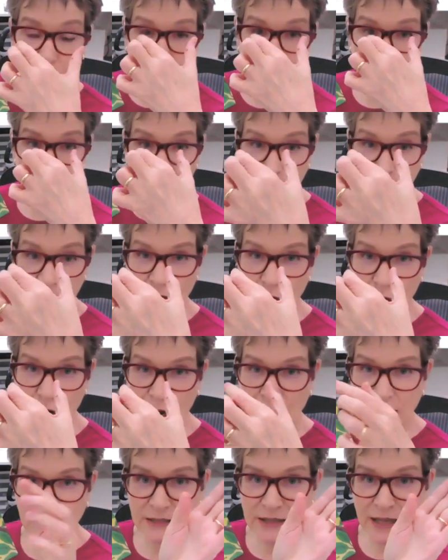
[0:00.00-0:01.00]
unlike
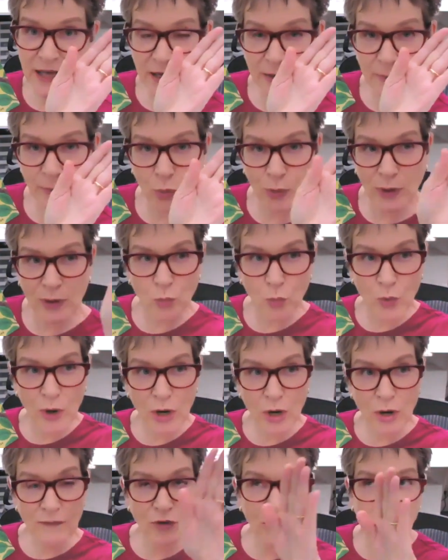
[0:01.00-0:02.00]
our eyes, they can point
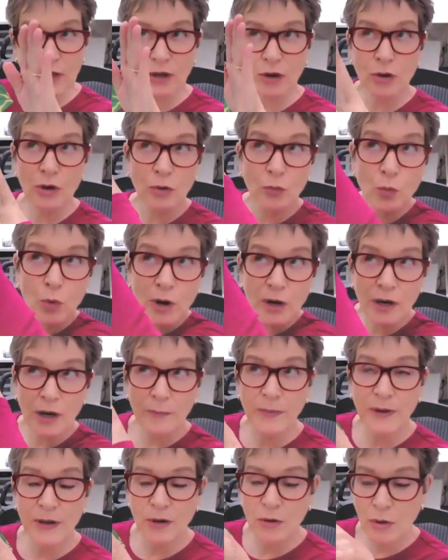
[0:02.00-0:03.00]
one over here and one
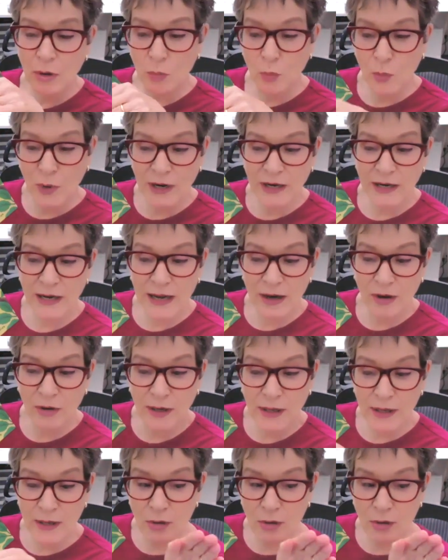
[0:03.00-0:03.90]
up here, or one down